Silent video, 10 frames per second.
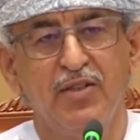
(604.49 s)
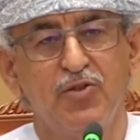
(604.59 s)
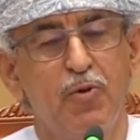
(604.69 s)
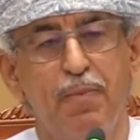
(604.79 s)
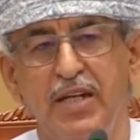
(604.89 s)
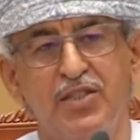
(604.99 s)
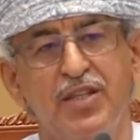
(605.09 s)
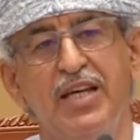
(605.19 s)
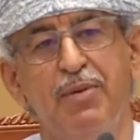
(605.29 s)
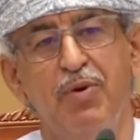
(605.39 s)
So please
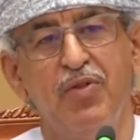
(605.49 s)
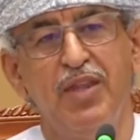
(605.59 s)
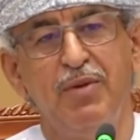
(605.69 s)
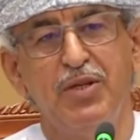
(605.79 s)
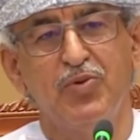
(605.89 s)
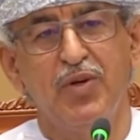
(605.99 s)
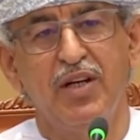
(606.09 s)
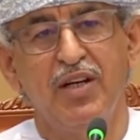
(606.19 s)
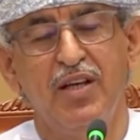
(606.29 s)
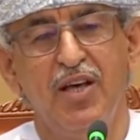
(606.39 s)
think about them as
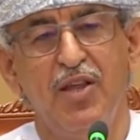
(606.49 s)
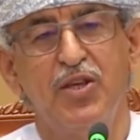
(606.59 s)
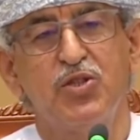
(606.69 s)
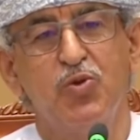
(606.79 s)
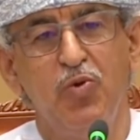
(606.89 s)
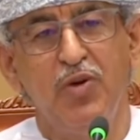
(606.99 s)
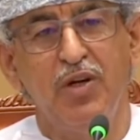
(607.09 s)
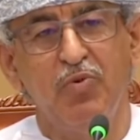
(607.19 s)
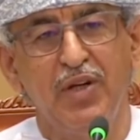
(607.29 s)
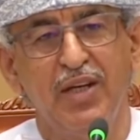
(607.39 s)
well. The
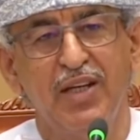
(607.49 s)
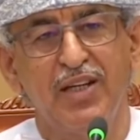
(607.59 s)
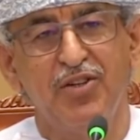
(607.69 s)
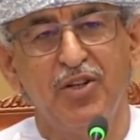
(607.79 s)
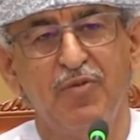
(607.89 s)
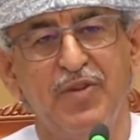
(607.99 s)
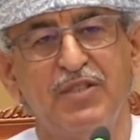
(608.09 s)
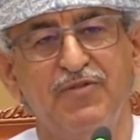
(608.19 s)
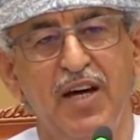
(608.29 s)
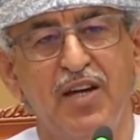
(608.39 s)
sooner we get rid of this
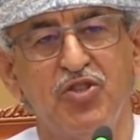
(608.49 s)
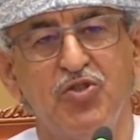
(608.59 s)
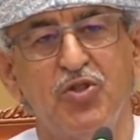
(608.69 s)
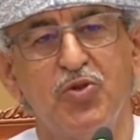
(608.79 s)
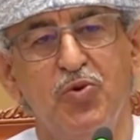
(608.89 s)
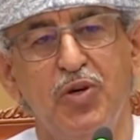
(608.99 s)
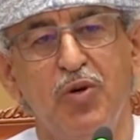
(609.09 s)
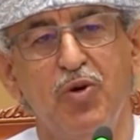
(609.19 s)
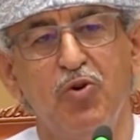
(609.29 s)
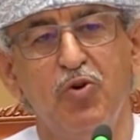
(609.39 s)
virus, the sooner
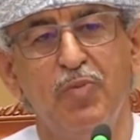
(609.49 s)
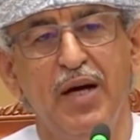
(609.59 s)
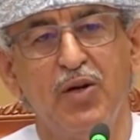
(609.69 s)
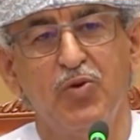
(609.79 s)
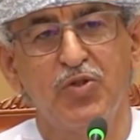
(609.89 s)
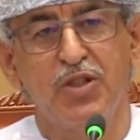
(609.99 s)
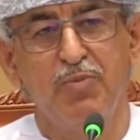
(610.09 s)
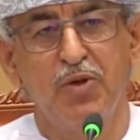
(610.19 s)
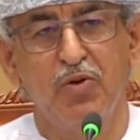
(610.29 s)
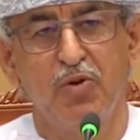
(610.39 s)
we'll go back to
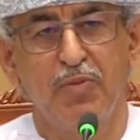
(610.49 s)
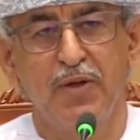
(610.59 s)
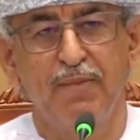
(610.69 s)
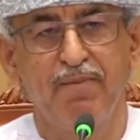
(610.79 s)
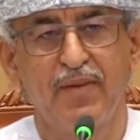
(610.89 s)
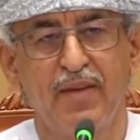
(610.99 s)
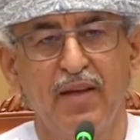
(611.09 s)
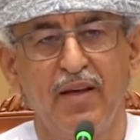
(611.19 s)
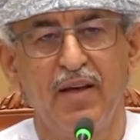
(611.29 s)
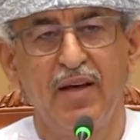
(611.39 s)
semi-normal.
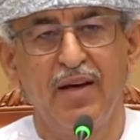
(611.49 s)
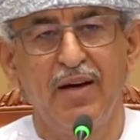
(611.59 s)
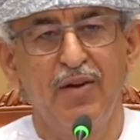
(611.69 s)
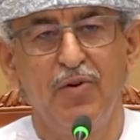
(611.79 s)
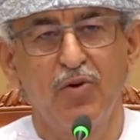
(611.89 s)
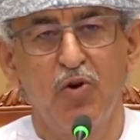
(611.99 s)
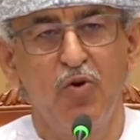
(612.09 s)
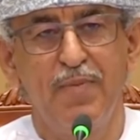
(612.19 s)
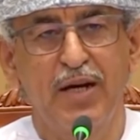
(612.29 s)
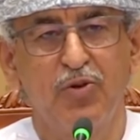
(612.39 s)
No,
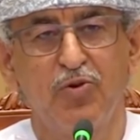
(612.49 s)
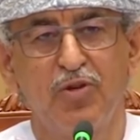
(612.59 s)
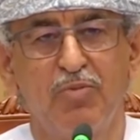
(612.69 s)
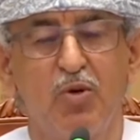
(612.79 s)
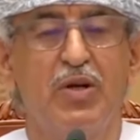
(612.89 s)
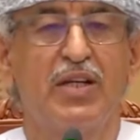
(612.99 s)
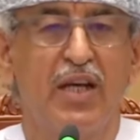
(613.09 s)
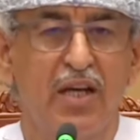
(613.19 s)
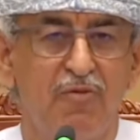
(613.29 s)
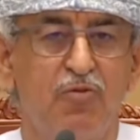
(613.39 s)
going back to normal will
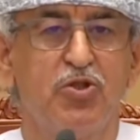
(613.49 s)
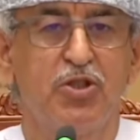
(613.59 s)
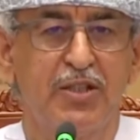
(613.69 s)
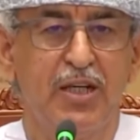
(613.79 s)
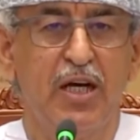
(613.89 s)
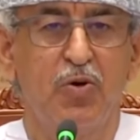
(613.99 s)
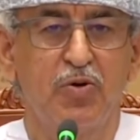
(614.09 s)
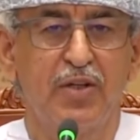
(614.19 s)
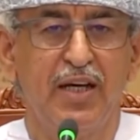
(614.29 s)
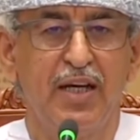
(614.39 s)
take, unfortunately, a
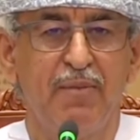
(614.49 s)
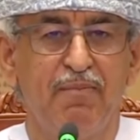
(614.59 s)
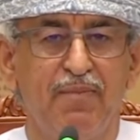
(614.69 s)
long time.